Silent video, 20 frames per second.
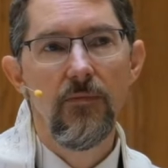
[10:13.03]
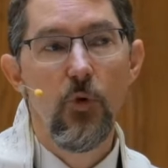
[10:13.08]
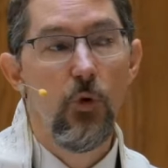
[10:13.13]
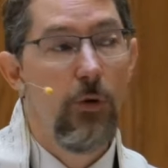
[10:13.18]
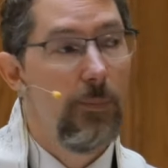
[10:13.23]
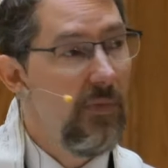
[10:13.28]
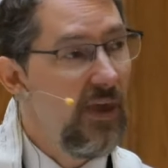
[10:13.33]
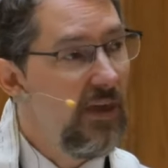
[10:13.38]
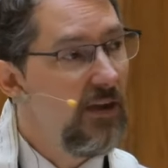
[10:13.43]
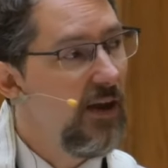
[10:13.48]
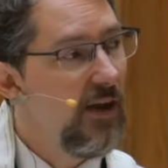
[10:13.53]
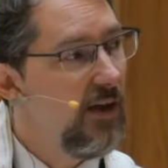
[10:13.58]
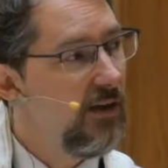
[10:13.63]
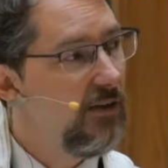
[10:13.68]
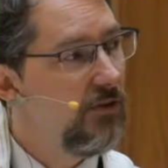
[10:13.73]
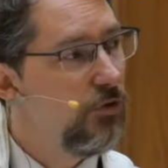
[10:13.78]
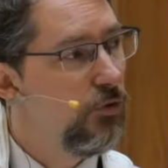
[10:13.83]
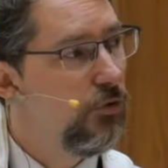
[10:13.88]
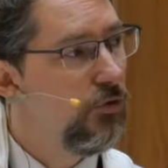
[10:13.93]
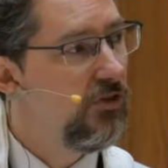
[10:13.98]
or may
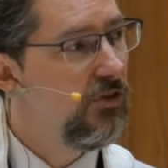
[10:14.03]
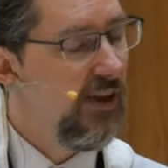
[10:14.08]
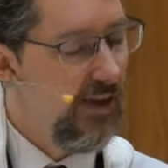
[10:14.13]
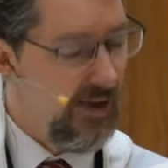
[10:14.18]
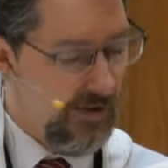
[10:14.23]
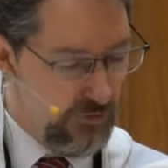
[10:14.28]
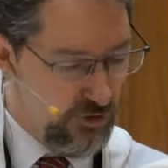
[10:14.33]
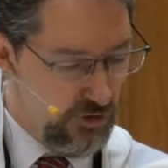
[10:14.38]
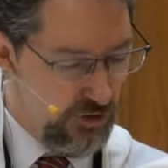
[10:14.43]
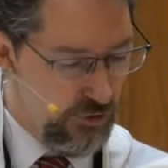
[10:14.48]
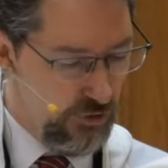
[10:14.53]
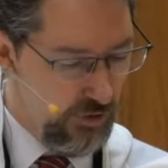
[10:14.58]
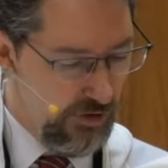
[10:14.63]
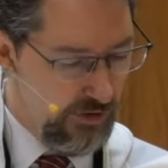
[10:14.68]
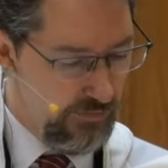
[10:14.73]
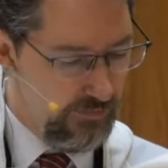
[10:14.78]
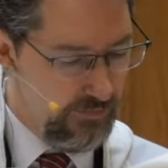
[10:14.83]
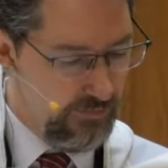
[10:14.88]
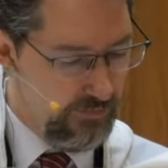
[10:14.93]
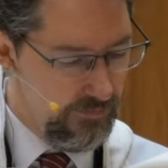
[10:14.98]
not choose to have
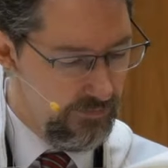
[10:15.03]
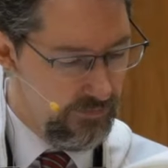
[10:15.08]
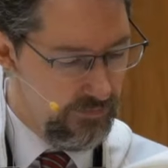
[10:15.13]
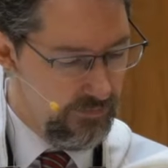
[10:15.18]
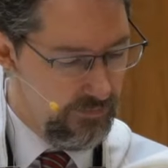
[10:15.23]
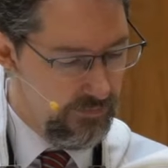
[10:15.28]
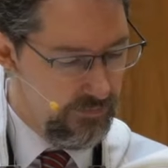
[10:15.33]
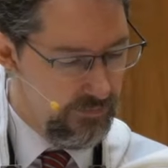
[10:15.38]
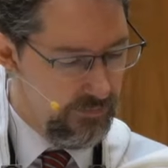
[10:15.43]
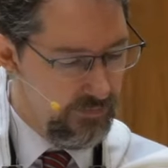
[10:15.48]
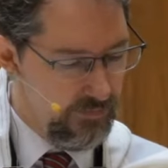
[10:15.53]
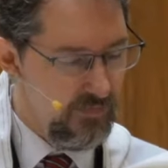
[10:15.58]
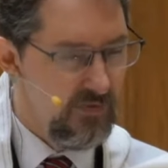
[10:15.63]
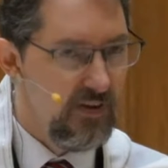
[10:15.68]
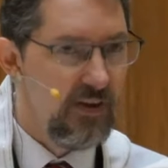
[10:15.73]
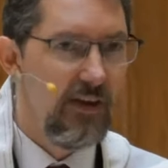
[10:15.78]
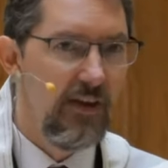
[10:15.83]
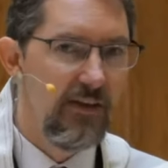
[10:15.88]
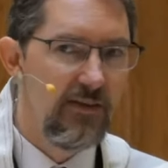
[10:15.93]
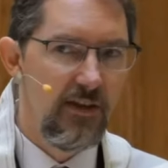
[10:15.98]
children?
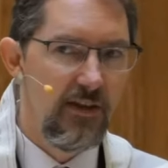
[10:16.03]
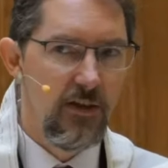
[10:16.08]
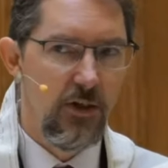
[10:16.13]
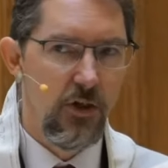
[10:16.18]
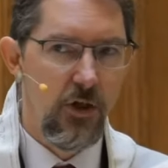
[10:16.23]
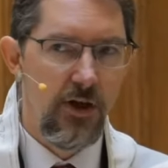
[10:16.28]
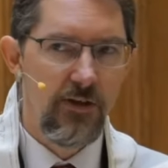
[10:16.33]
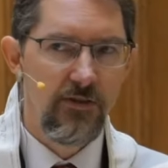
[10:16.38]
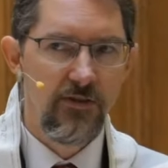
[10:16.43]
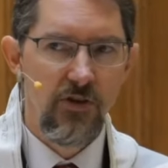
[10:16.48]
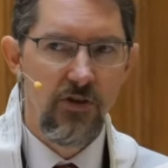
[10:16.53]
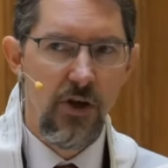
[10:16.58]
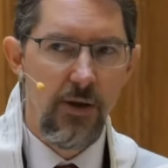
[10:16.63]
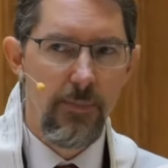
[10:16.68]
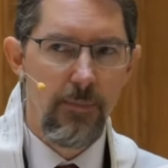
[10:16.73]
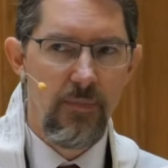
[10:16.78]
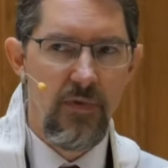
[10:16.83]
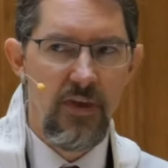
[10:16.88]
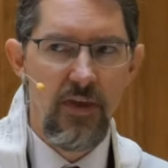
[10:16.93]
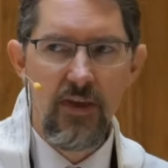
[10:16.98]
Is it lost
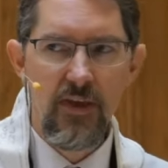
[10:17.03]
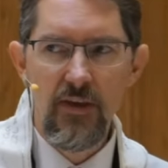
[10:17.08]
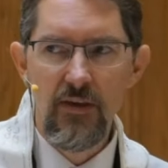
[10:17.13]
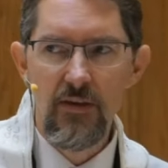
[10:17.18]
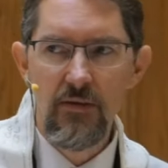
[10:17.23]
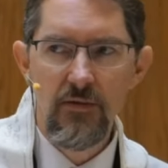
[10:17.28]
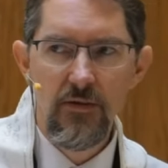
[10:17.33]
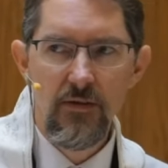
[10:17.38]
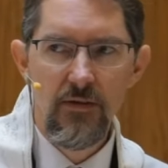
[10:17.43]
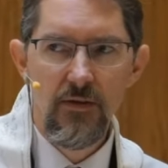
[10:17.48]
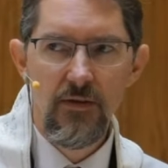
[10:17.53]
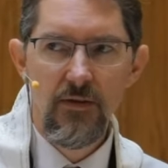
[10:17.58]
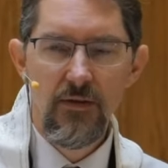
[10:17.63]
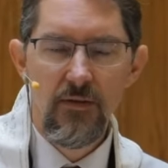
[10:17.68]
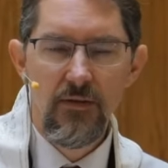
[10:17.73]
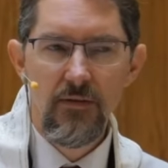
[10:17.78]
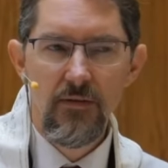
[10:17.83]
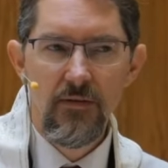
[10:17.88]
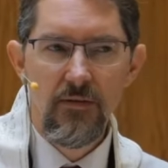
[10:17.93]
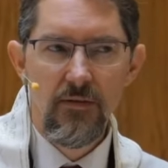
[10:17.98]
on me
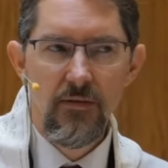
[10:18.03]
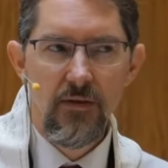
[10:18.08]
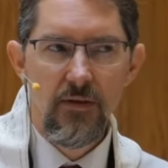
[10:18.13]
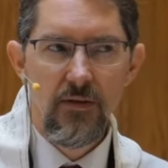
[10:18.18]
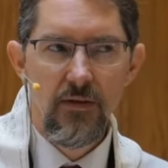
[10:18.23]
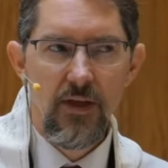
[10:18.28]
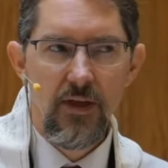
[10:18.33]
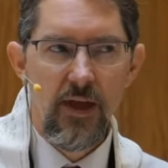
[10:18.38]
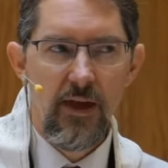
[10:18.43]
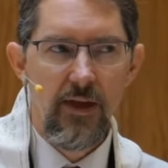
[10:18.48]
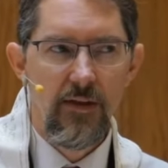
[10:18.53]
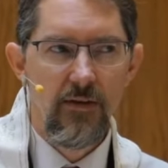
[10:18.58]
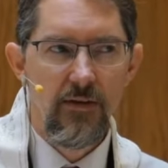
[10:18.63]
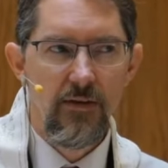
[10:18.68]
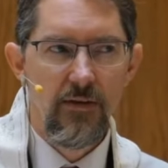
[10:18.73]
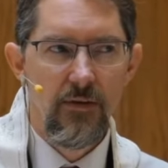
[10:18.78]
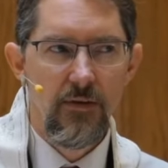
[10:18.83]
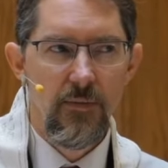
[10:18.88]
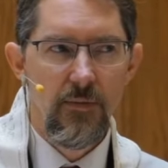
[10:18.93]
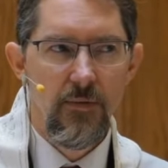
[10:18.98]
that
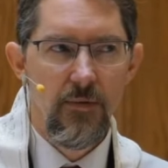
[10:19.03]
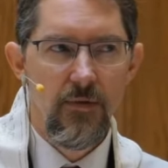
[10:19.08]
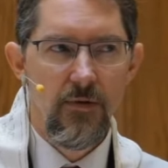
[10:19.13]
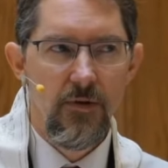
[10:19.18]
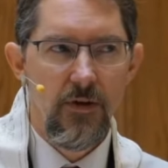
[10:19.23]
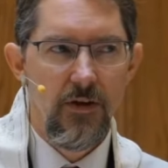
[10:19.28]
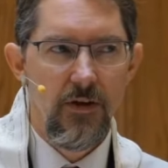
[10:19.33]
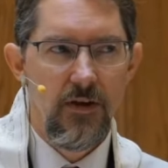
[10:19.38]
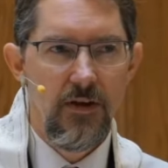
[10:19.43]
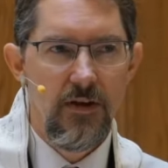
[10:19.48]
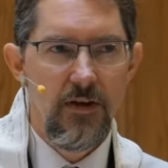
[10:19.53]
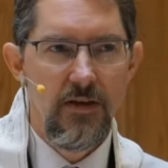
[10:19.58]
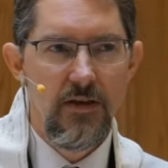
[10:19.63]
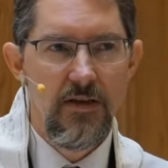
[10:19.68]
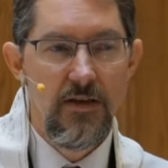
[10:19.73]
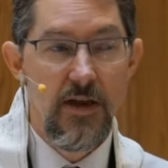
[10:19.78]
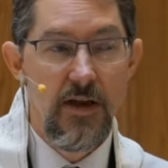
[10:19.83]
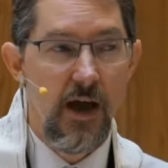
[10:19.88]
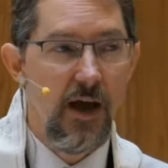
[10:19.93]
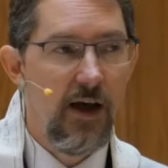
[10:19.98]

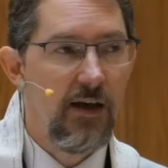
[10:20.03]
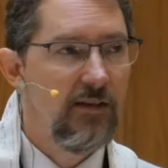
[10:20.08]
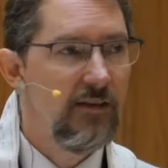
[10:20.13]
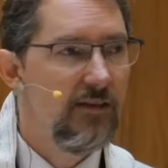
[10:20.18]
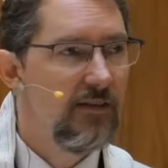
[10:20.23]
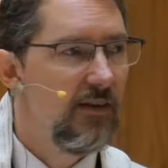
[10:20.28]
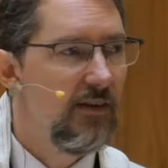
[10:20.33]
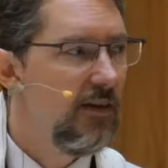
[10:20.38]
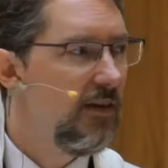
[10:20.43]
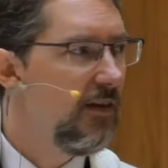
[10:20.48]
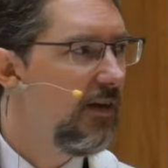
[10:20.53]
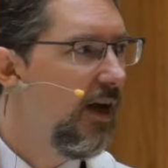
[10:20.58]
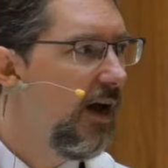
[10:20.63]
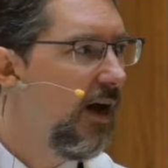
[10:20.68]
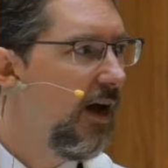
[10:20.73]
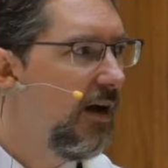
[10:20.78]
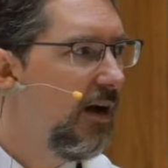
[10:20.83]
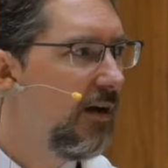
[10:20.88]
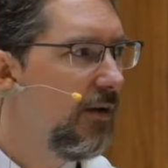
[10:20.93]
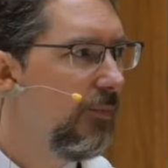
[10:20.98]

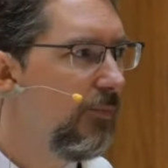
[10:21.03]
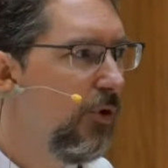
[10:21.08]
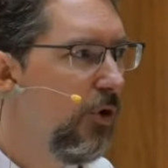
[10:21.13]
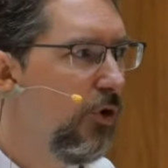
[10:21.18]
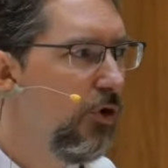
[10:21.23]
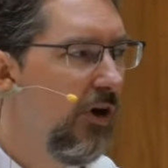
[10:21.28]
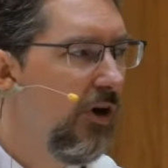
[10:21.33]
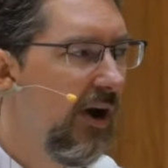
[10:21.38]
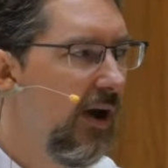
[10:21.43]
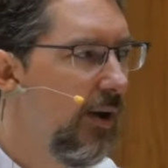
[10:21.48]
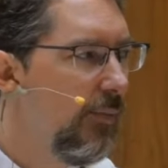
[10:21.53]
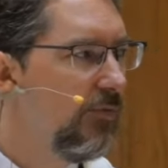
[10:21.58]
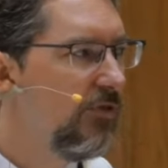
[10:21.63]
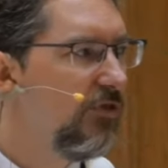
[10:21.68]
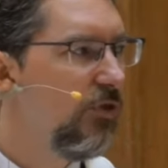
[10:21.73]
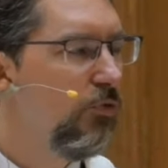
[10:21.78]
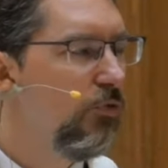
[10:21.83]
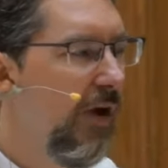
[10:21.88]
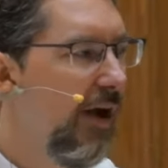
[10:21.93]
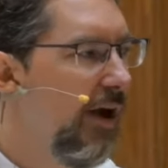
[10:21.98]
non-synagogue
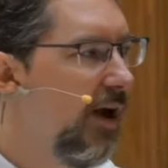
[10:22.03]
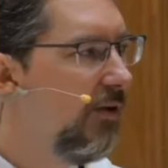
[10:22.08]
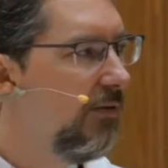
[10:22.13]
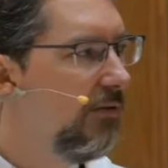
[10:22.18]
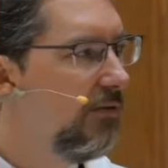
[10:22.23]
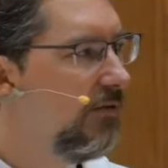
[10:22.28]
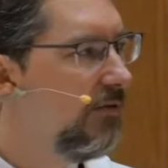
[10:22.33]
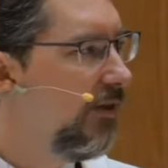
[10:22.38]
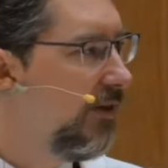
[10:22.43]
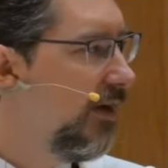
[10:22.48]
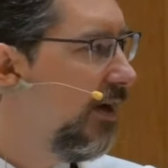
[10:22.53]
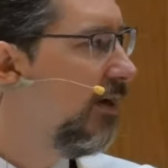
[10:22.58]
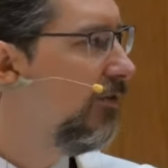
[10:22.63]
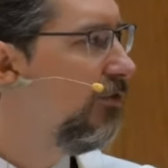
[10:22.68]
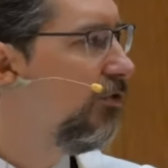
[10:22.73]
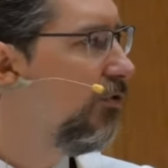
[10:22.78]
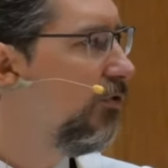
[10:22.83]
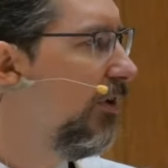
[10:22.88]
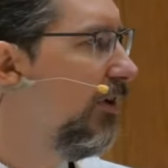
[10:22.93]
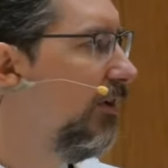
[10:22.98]
programs around the
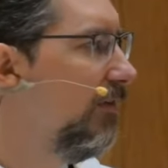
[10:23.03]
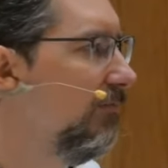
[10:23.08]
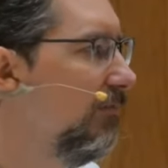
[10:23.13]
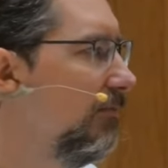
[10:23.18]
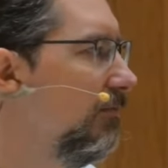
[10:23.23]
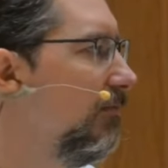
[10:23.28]
country,